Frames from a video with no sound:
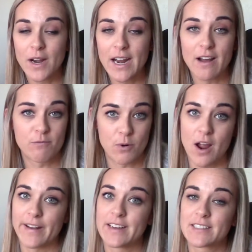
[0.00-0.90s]
grid of
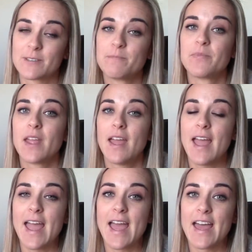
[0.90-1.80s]
products.
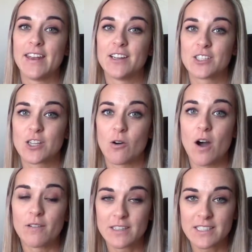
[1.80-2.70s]
And so
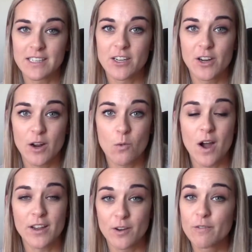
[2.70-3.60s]
obviously you're gonna
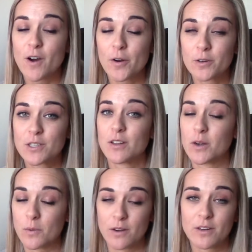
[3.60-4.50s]
want your photo to
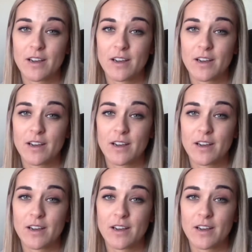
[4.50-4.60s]
look real